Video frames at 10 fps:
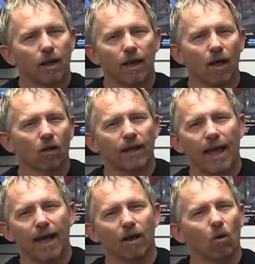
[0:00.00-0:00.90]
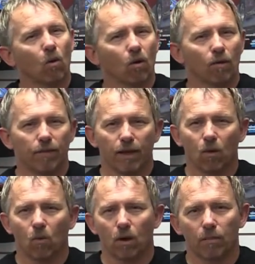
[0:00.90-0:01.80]
a Hellcat, or they
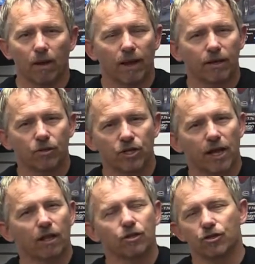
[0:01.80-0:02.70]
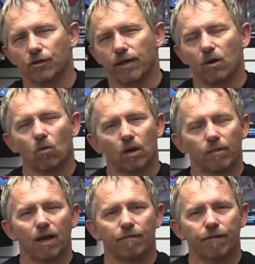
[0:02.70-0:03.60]
don't want to buy a new Challenger, they don't want to
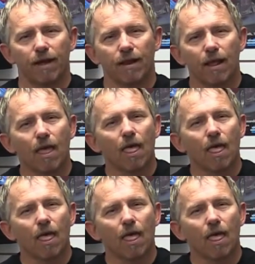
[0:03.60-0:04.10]
buy a Vet.